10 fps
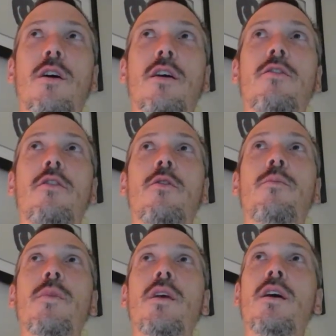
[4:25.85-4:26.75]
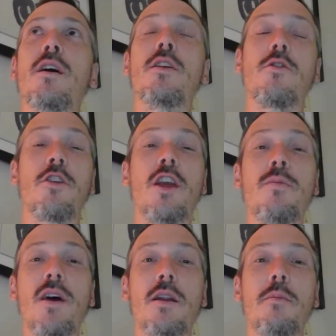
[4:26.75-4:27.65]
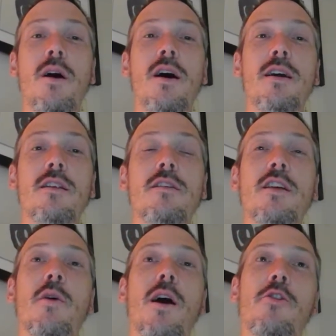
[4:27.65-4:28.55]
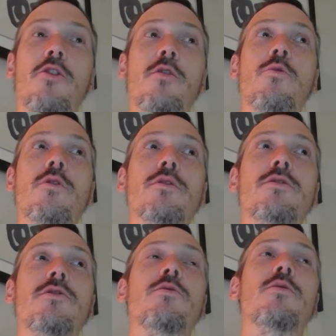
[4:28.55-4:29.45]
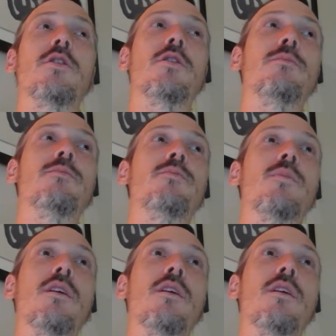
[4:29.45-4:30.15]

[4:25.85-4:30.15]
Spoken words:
Okay, so just keep that in mind that you actually want to